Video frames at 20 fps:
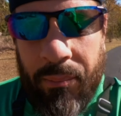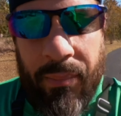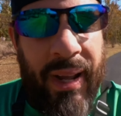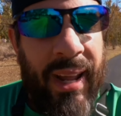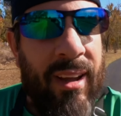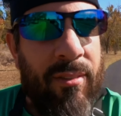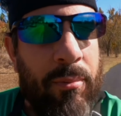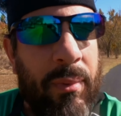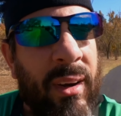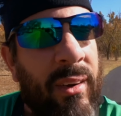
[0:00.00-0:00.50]
my
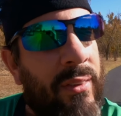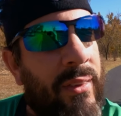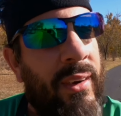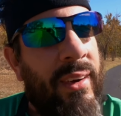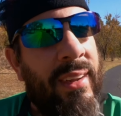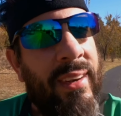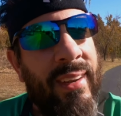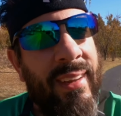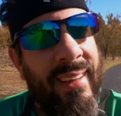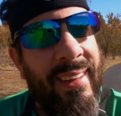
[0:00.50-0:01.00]
half
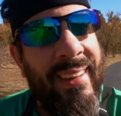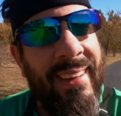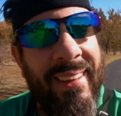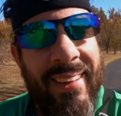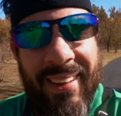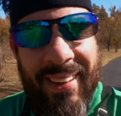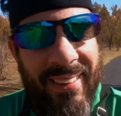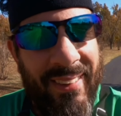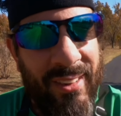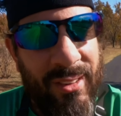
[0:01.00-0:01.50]
marathon
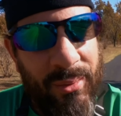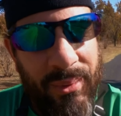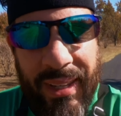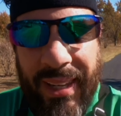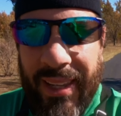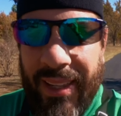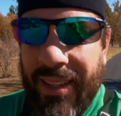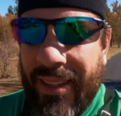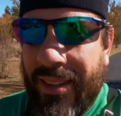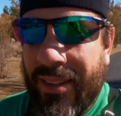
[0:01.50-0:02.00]
this
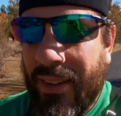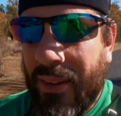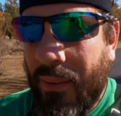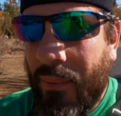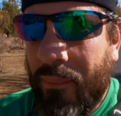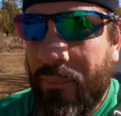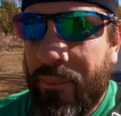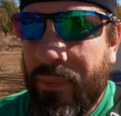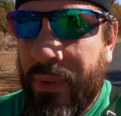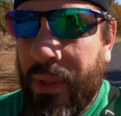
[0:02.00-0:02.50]
weekend, so